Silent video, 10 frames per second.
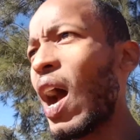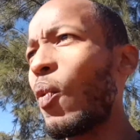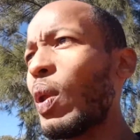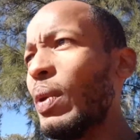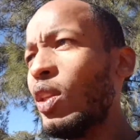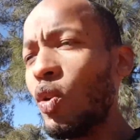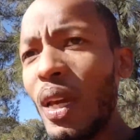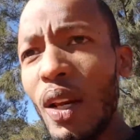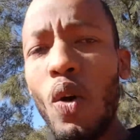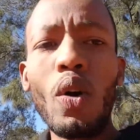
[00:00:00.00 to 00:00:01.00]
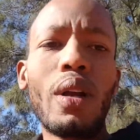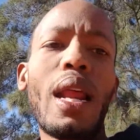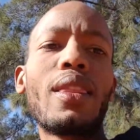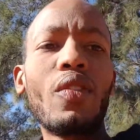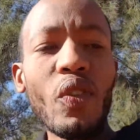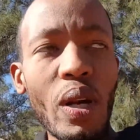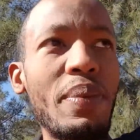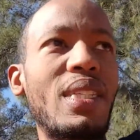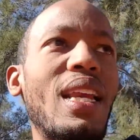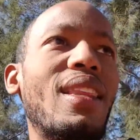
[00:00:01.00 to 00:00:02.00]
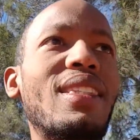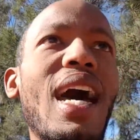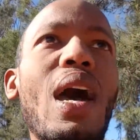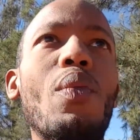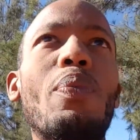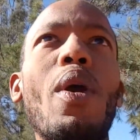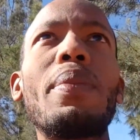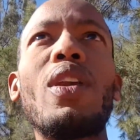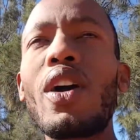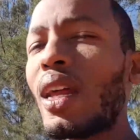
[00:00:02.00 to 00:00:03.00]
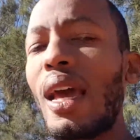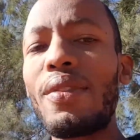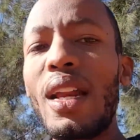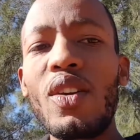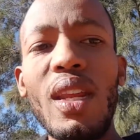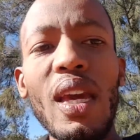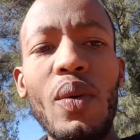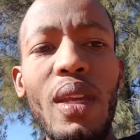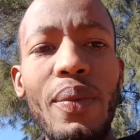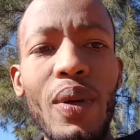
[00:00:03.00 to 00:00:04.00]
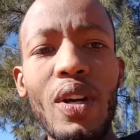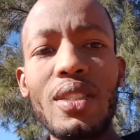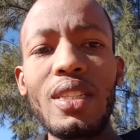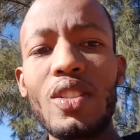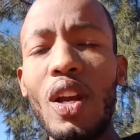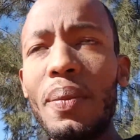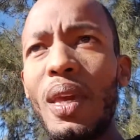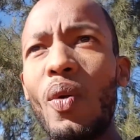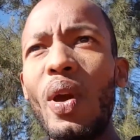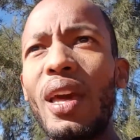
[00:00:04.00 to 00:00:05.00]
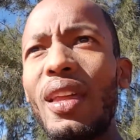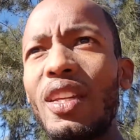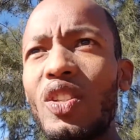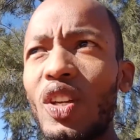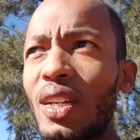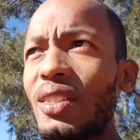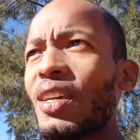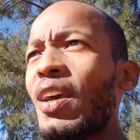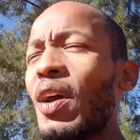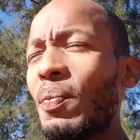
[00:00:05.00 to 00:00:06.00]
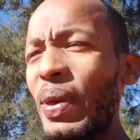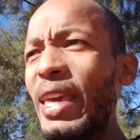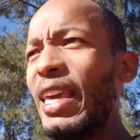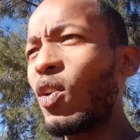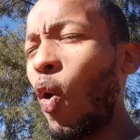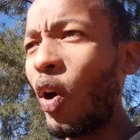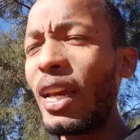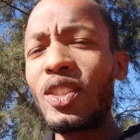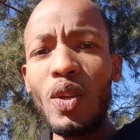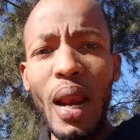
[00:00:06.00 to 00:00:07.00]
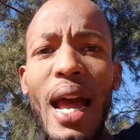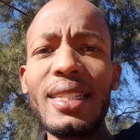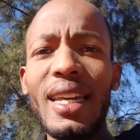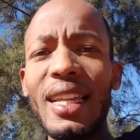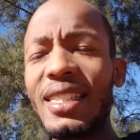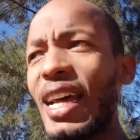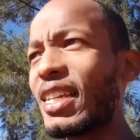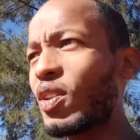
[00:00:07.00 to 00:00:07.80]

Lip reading: When we do get called like the 40% of the time, we're probably not going to have that good equity, because he's going to be aware that he shouldn't be calling too light against us.